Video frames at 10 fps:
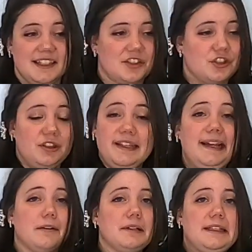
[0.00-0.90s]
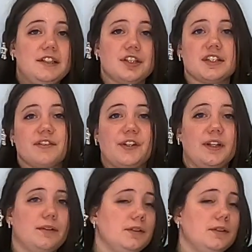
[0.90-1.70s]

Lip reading: It's literally just for you.